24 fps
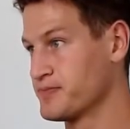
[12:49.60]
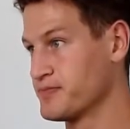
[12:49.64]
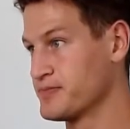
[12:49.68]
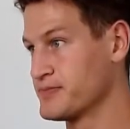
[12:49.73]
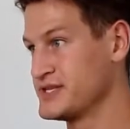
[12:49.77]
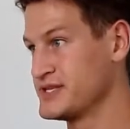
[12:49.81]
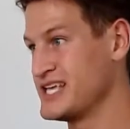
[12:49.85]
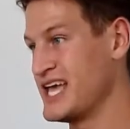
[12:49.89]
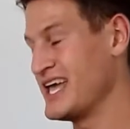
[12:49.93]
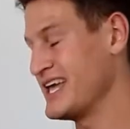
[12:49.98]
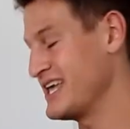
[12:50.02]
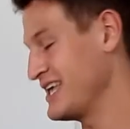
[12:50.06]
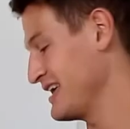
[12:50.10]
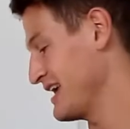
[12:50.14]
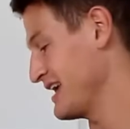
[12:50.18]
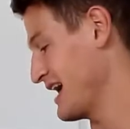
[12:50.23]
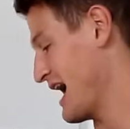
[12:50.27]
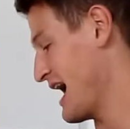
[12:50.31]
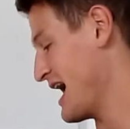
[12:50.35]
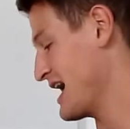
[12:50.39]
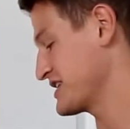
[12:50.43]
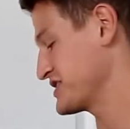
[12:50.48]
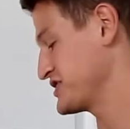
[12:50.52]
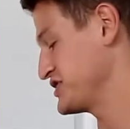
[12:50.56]
taking
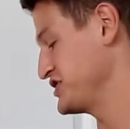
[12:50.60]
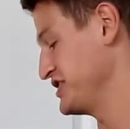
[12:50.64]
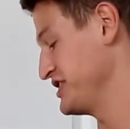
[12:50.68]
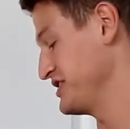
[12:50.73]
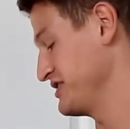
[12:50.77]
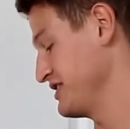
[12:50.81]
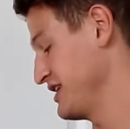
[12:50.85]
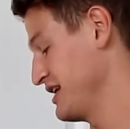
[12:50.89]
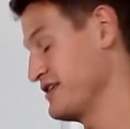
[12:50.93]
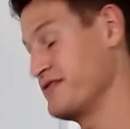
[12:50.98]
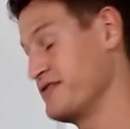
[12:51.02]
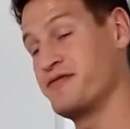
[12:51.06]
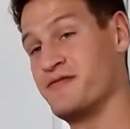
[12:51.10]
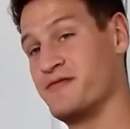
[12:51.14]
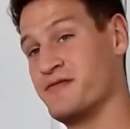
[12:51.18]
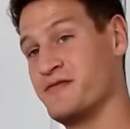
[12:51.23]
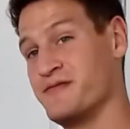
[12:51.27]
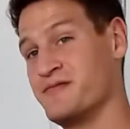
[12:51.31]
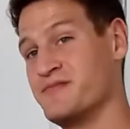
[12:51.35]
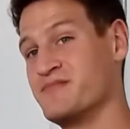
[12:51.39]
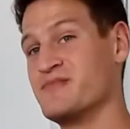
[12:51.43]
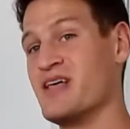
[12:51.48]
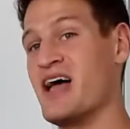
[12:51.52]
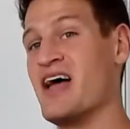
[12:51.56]
action in life,
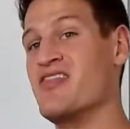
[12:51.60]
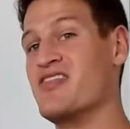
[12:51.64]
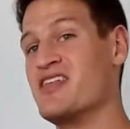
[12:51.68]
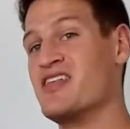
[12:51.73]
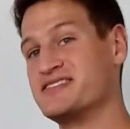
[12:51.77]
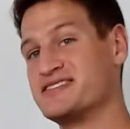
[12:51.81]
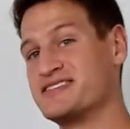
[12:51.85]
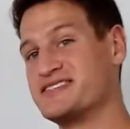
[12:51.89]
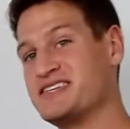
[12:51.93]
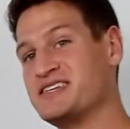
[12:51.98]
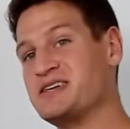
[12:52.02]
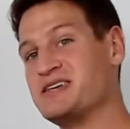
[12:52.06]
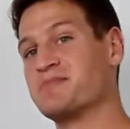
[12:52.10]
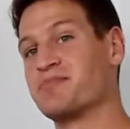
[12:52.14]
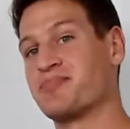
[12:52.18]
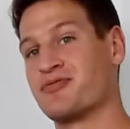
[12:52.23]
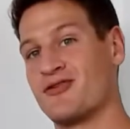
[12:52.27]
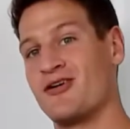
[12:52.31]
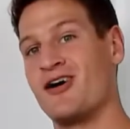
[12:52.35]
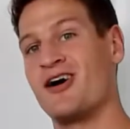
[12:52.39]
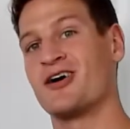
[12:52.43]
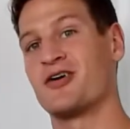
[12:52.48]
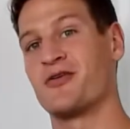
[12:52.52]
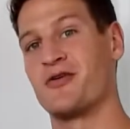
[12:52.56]
and then seeing
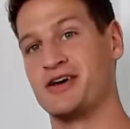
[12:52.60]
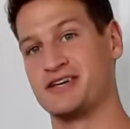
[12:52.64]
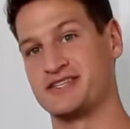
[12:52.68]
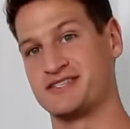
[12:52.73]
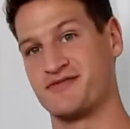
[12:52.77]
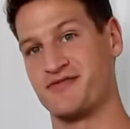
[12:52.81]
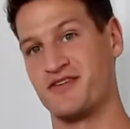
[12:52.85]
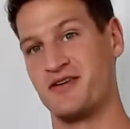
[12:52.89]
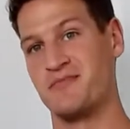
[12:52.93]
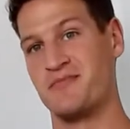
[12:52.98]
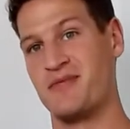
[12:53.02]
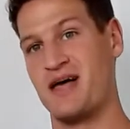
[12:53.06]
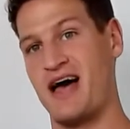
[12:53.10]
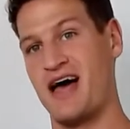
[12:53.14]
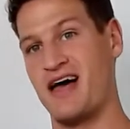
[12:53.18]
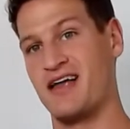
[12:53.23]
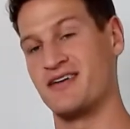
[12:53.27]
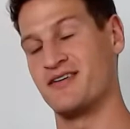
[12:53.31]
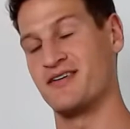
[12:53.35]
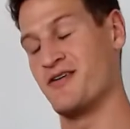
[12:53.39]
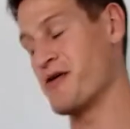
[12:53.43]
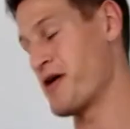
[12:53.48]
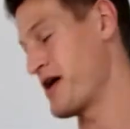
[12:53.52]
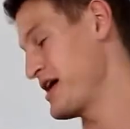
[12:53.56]
progress from that.
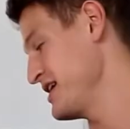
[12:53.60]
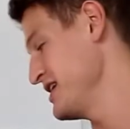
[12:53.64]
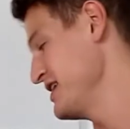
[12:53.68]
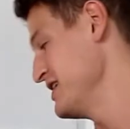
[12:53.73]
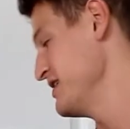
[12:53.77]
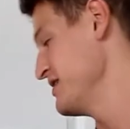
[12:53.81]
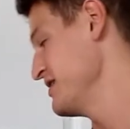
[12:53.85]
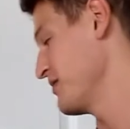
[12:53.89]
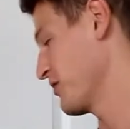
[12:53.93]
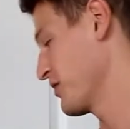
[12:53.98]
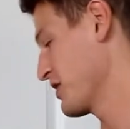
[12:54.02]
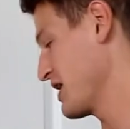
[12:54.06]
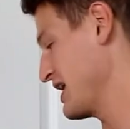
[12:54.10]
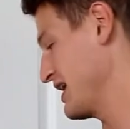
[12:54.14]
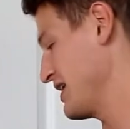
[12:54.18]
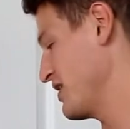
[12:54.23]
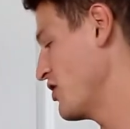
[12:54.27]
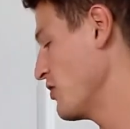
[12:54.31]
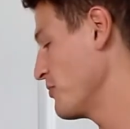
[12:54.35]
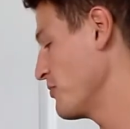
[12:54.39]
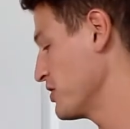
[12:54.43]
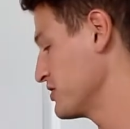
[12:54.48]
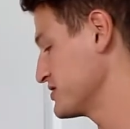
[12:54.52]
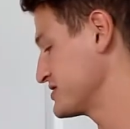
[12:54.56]
All right, we're at
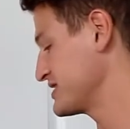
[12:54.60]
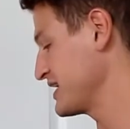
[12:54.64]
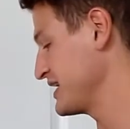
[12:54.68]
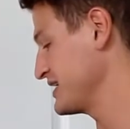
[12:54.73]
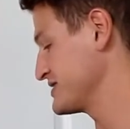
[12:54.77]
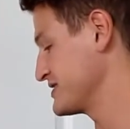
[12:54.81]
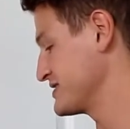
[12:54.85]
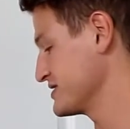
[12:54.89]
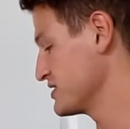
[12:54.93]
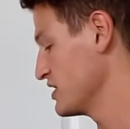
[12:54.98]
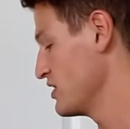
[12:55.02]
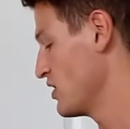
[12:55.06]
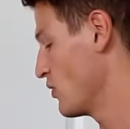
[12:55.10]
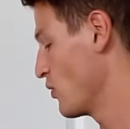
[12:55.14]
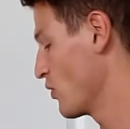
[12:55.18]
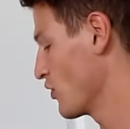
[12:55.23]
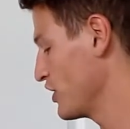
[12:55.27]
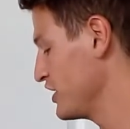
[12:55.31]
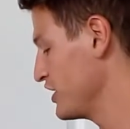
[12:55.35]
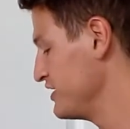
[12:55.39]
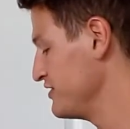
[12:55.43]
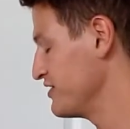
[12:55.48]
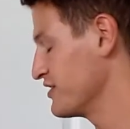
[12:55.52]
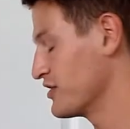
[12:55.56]
homeostasis. We're
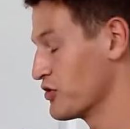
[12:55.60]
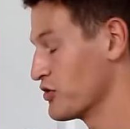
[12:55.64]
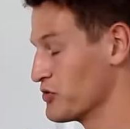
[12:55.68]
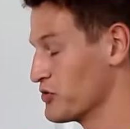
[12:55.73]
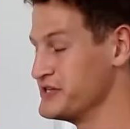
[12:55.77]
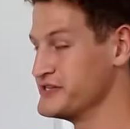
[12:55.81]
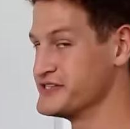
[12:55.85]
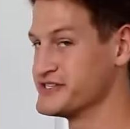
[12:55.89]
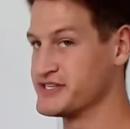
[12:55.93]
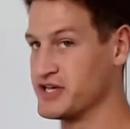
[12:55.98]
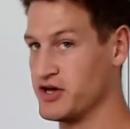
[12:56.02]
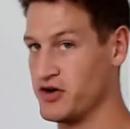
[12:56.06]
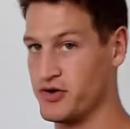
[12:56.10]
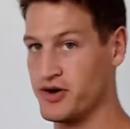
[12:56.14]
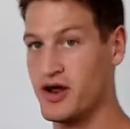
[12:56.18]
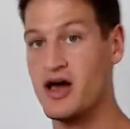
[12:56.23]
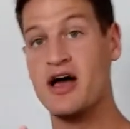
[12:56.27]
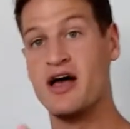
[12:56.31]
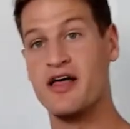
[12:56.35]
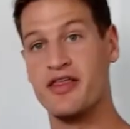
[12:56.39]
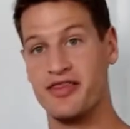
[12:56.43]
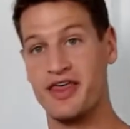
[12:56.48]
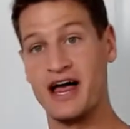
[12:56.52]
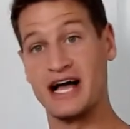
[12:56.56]
in the green zone.
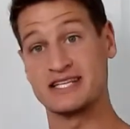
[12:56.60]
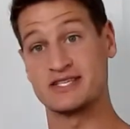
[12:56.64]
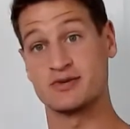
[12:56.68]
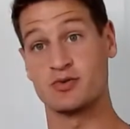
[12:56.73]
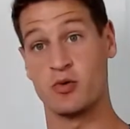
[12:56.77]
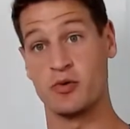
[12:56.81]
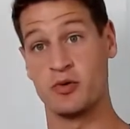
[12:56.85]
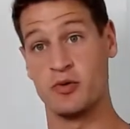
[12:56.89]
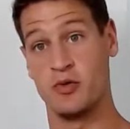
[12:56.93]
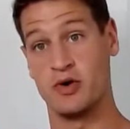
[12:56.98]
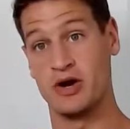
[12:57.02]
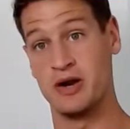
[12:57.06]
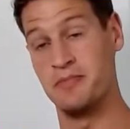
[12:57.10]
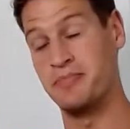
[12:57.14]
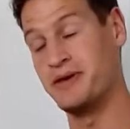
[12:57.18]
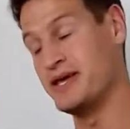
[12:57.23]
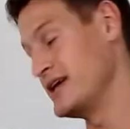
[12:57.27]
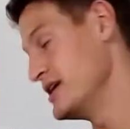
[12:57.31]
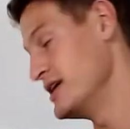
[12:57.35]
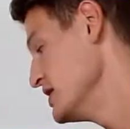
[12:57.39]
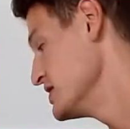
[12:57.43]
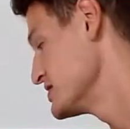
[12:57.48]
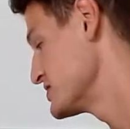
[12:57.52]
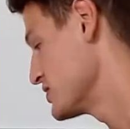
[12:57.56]
That's where we want to
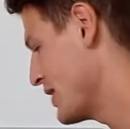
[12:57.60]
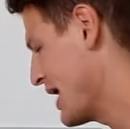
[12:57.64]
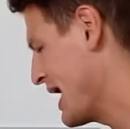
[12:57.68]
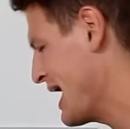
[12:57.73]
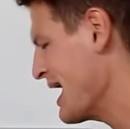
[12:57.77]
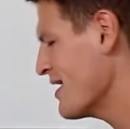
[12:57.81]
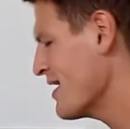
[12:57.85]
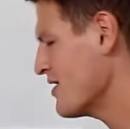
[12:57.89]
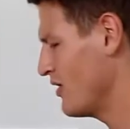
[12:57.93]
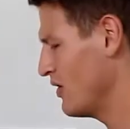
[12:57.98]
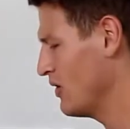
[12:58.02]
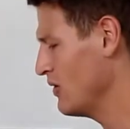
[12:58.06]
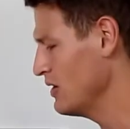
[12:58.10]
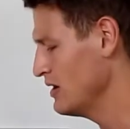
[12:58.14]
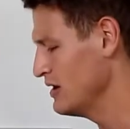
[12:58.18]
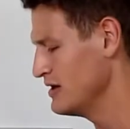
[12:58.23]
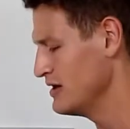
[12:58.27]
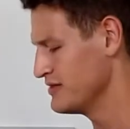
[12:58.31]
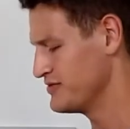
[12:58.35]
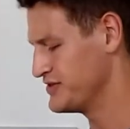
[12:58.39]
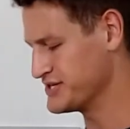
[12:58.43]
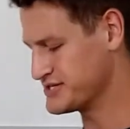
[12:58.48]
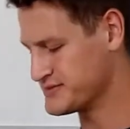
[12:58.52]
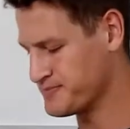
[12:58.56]
be. So how
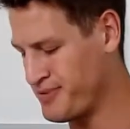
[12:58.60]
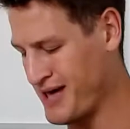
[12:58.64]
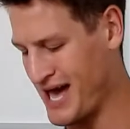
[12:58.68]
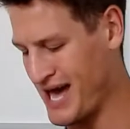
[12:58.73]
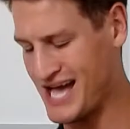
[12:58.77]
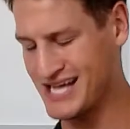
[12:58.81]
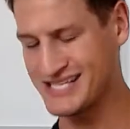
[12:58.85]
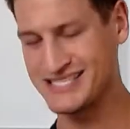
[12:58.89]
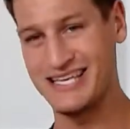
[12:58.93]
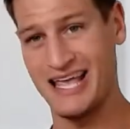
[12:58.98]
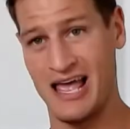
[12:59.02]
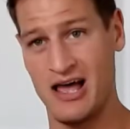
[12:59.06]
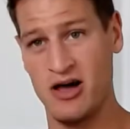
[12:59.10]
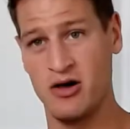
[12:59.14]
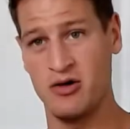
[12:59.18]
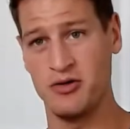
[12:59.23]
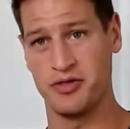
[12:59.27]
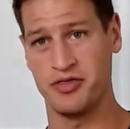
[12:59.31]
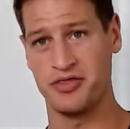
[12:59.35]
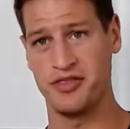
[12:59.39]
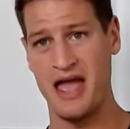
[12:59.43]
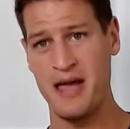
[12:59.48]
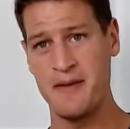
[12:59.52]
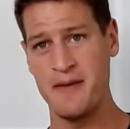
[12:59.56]
this back to
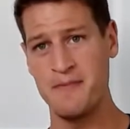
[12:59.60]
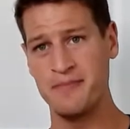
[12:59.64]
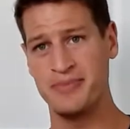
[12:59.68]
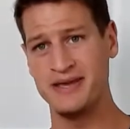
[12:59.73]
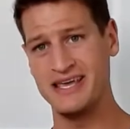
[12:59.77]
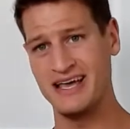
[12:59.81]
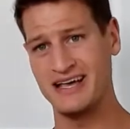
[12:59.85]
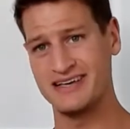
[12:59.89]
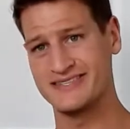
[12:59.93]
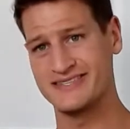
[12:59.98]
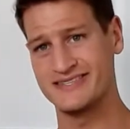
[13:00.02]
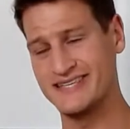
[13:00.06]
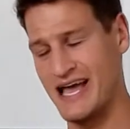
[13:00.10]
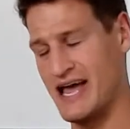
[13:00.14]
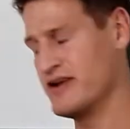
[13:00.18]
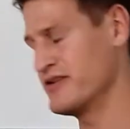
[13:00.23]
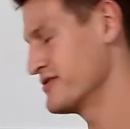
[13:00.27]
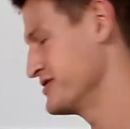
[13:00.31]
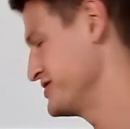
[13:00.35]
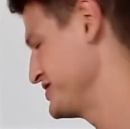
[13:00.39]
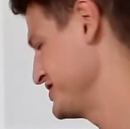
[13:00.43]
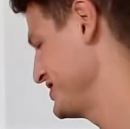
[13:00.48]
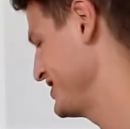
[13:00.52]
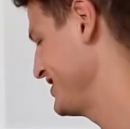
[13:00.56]
health, MBS
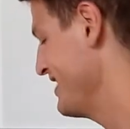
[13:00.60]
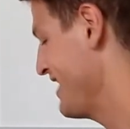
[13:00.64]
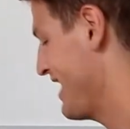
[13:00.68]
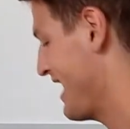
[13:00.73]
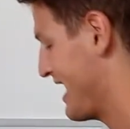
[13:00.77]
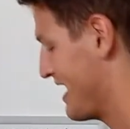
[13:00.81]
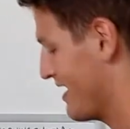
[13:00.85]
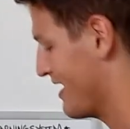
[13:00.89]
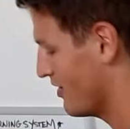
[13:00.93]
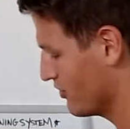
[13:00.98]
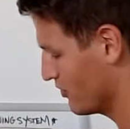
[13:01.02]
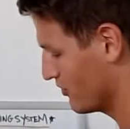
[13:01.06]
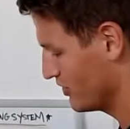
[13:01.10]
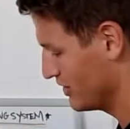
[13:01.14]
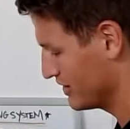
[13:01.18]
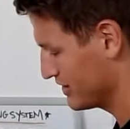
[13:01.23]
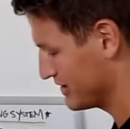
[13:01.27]
energy, how